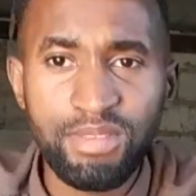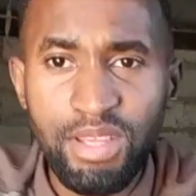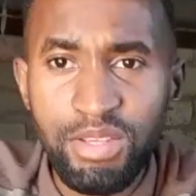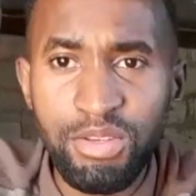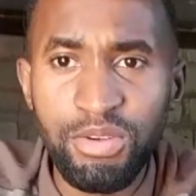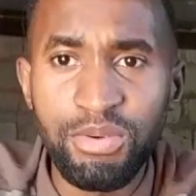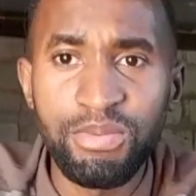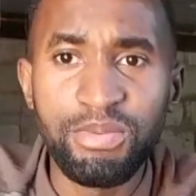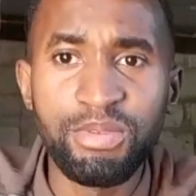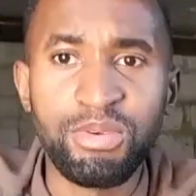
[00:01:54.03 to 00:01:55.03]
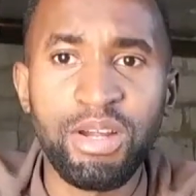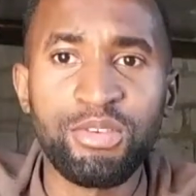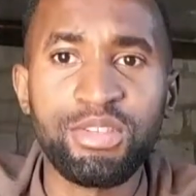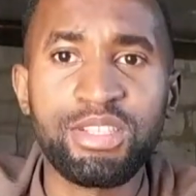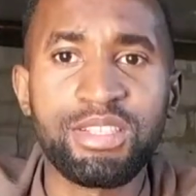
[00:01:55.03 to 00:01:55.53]
you are
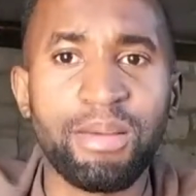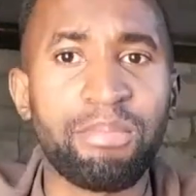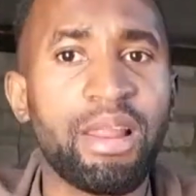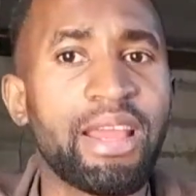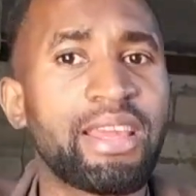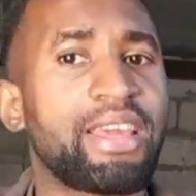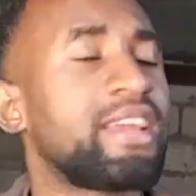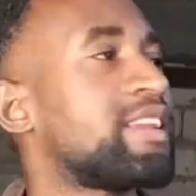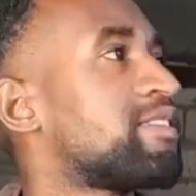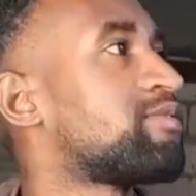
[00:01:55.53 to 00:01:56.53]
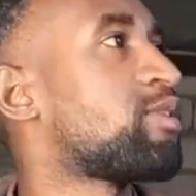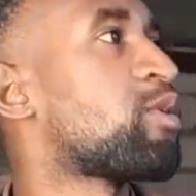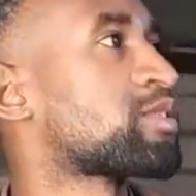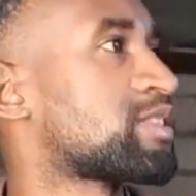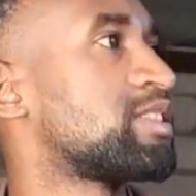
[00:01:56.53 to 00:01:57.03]
not supplying enough
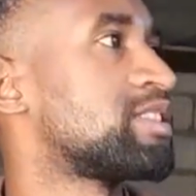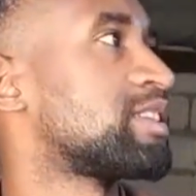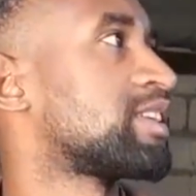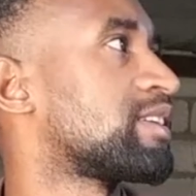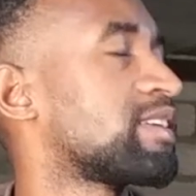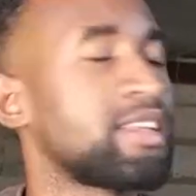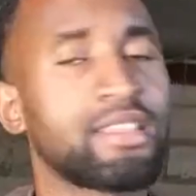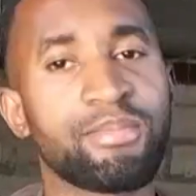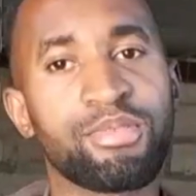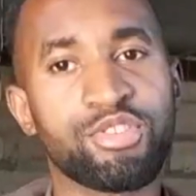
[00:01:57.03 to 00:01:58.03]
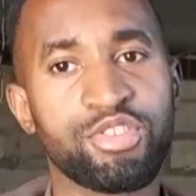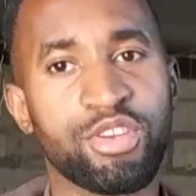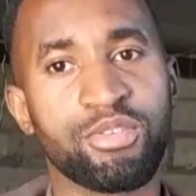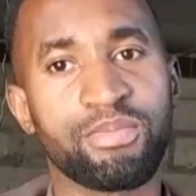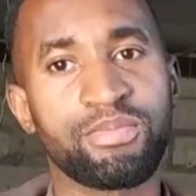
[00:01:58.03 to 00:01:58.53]
oxygen in the poultry
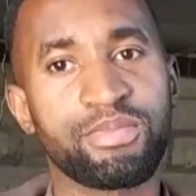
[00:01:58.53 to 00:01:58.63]
room.